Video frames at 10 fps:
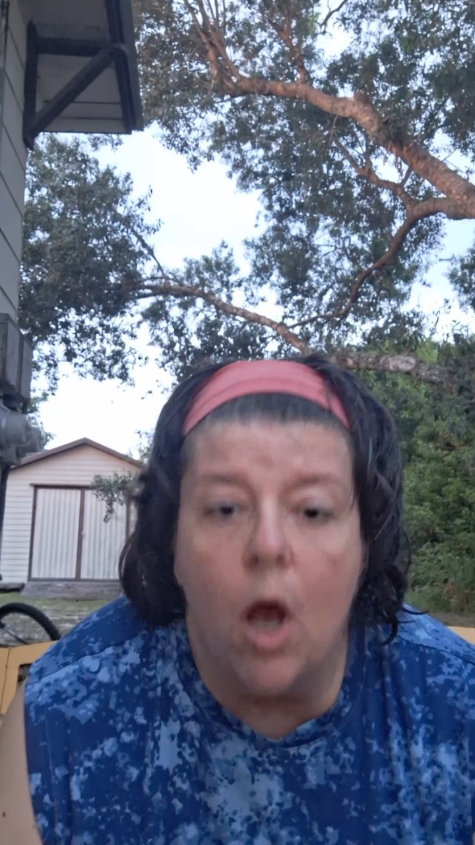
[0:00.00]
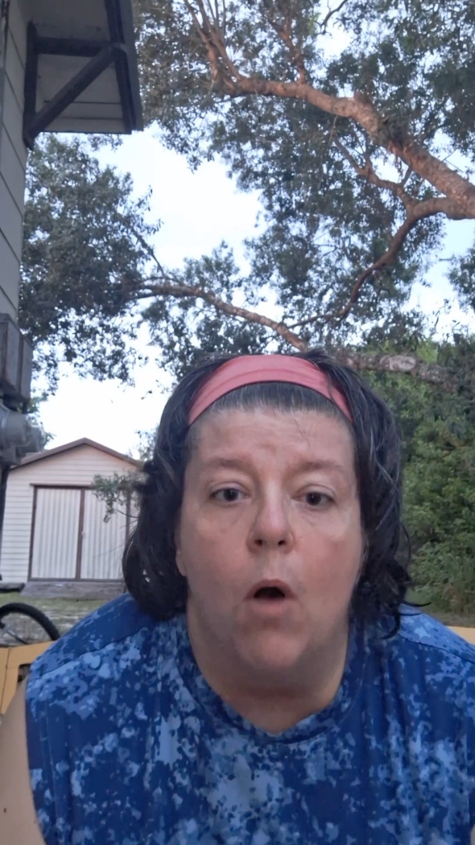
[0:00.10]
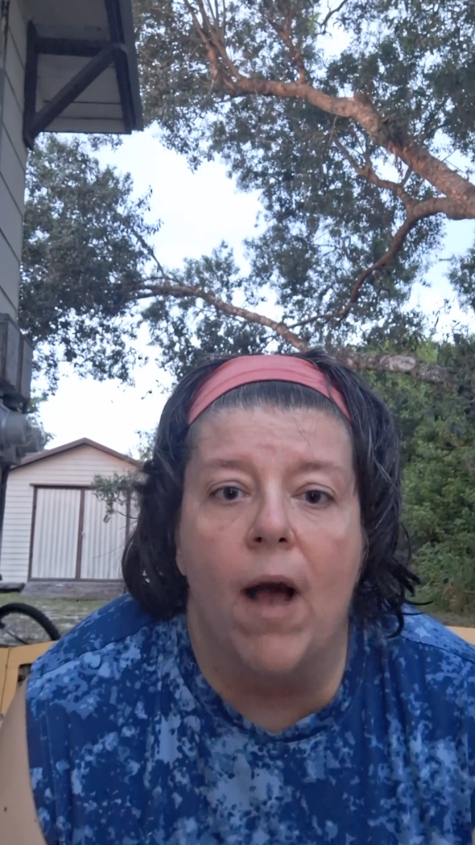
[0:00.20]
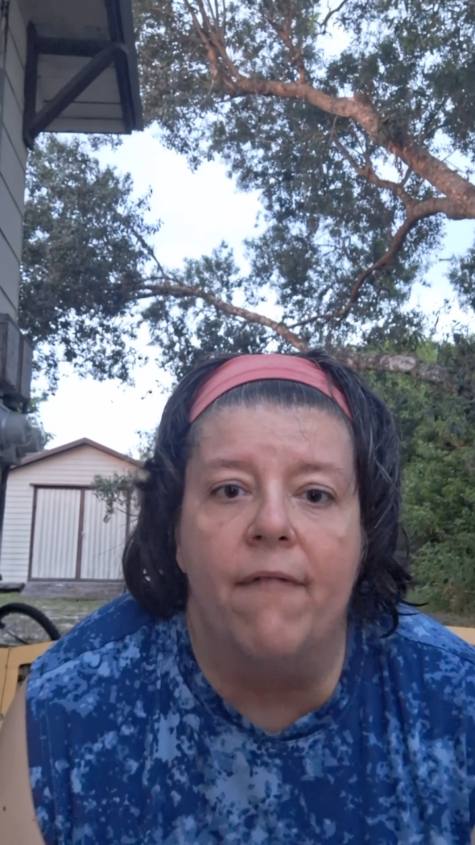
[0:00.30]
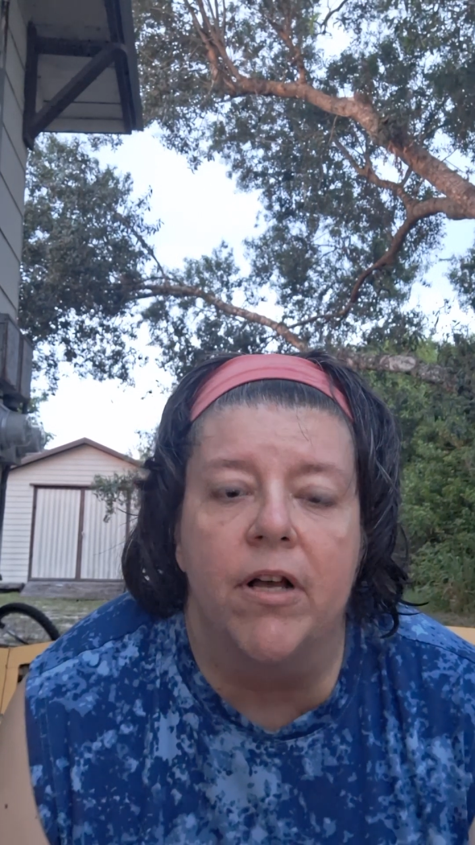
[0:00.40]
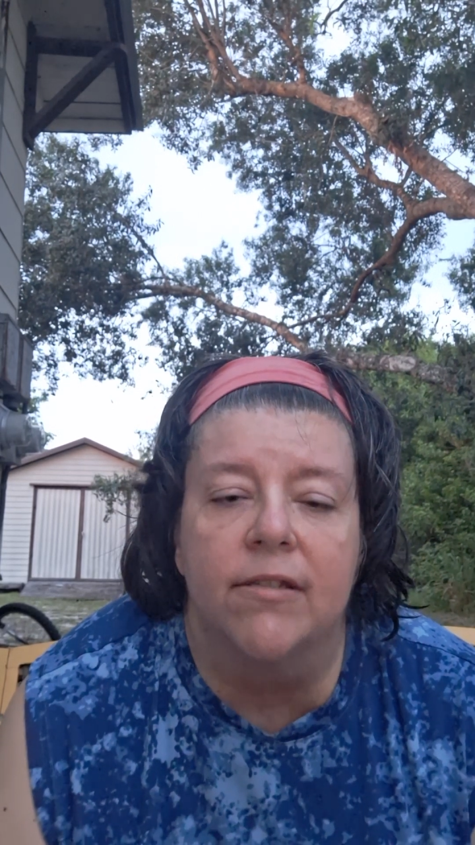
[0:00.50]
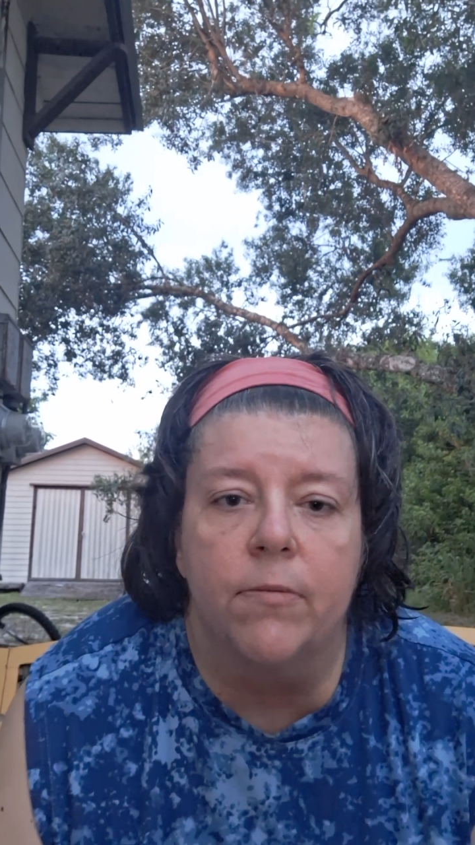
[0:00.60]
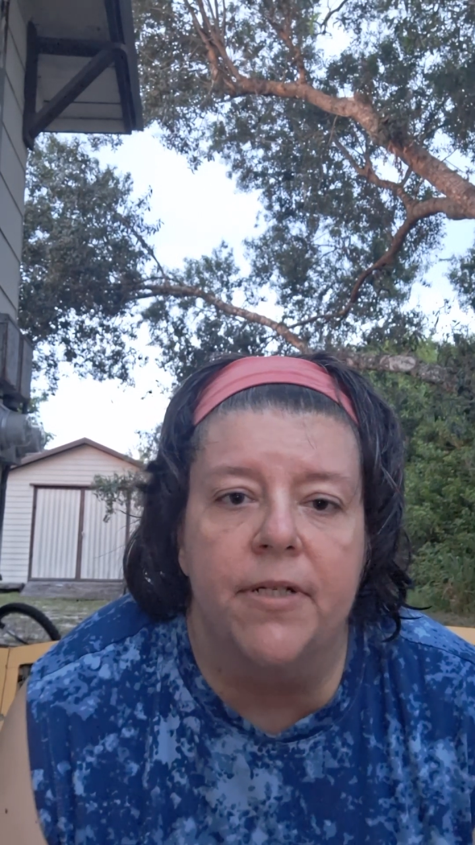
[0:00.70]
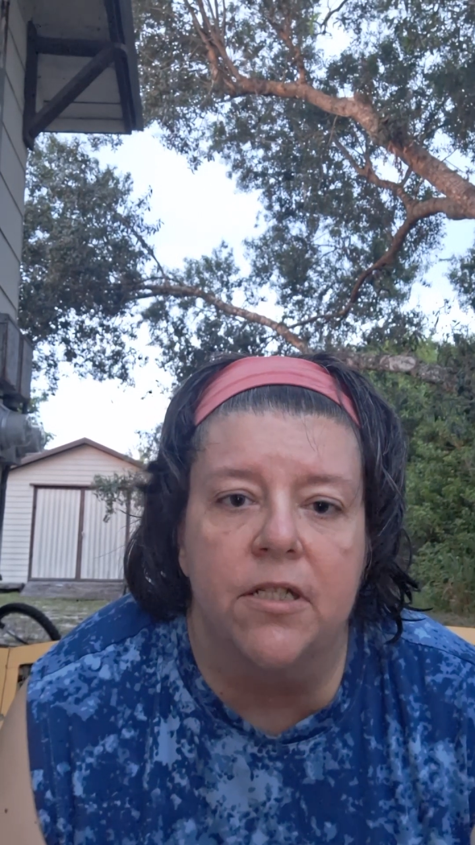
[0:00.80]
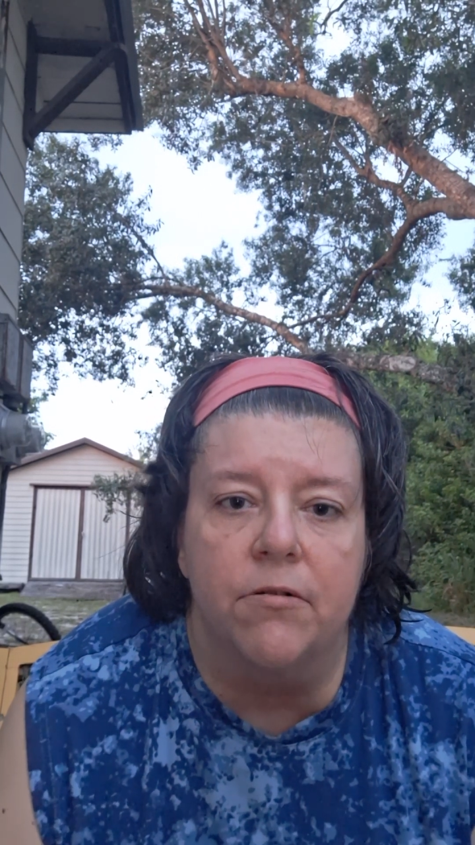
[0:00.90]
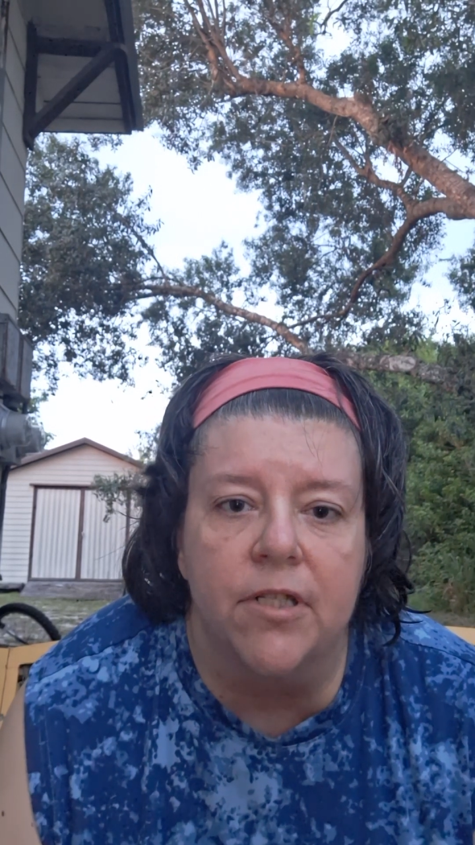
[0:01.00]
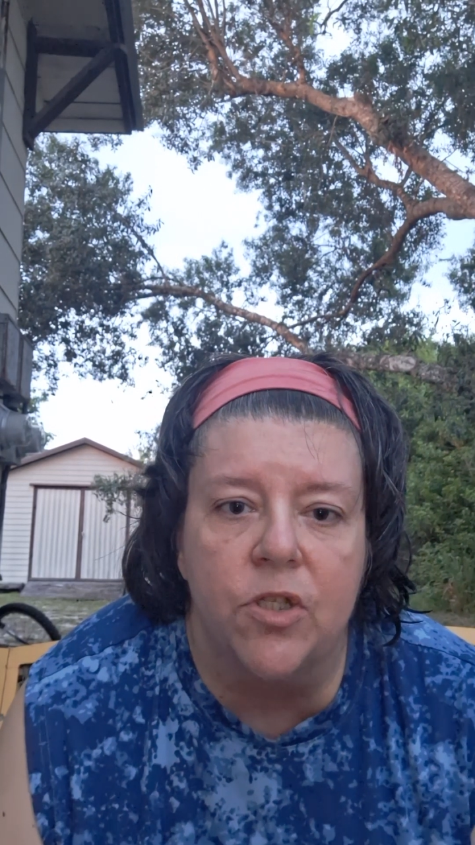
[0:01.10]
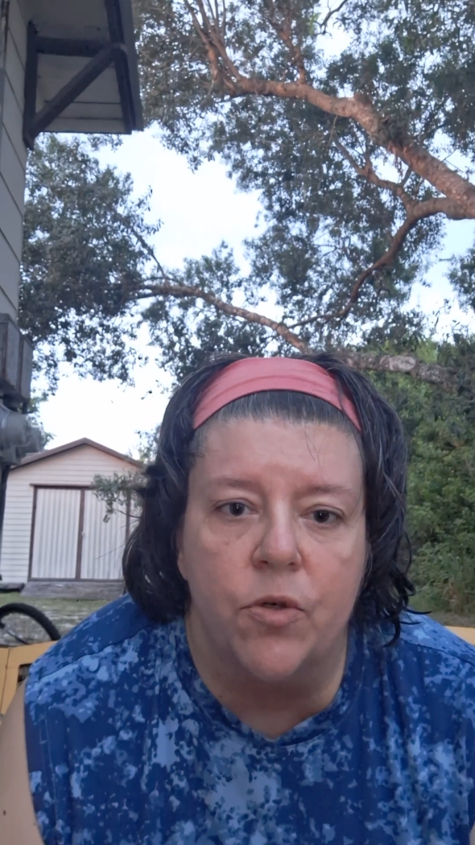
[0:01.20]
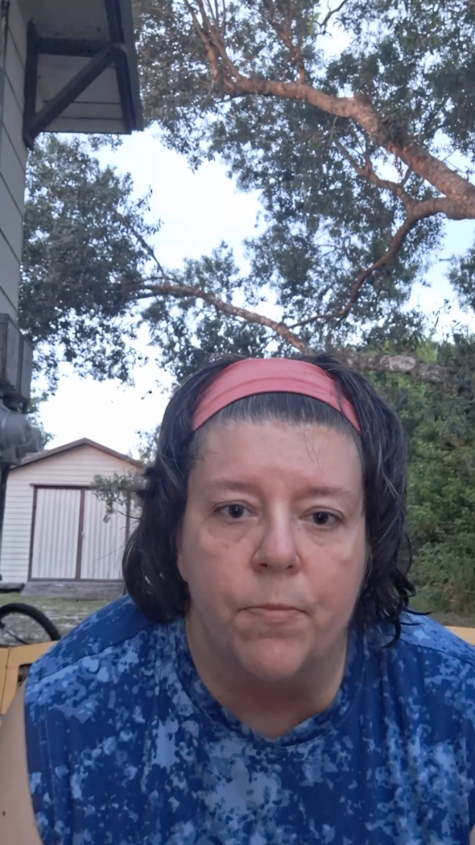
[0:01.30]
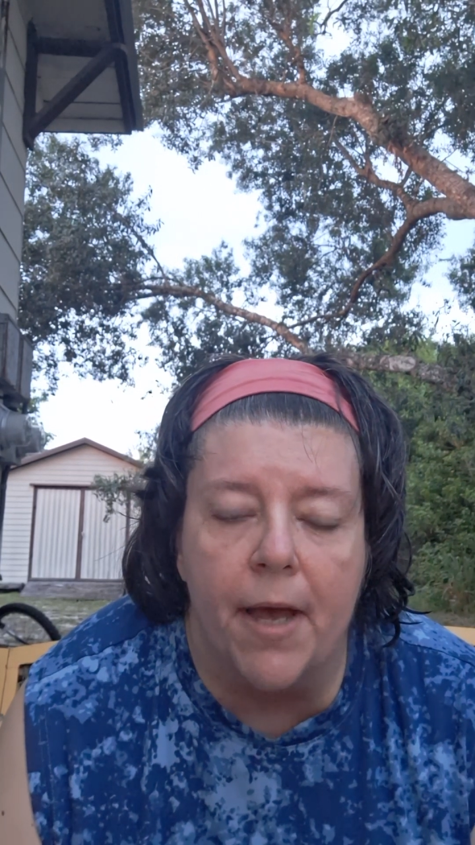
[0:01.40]
Oh, I've also been doing
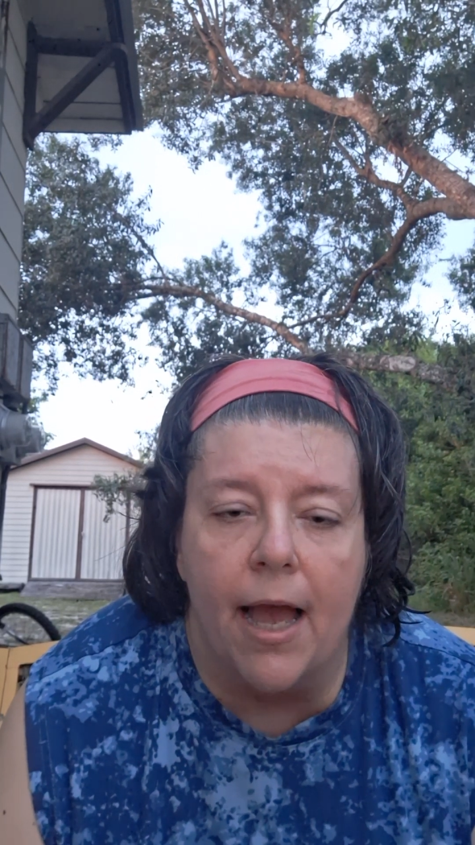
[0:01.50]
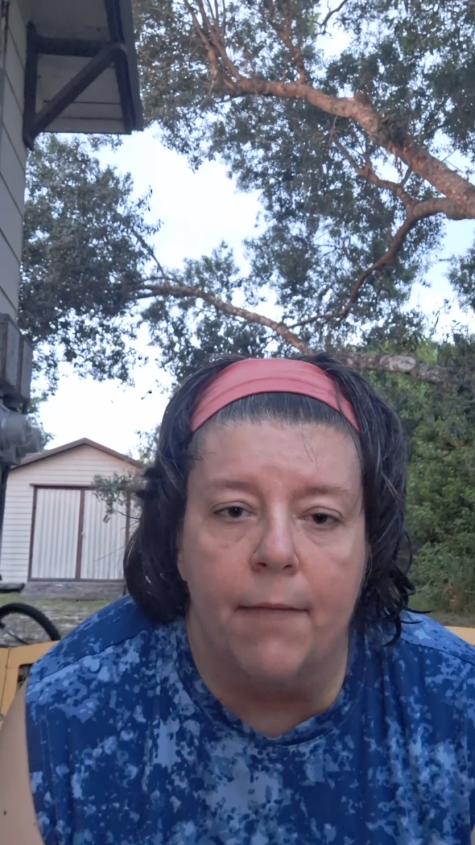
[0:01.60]
Zumba.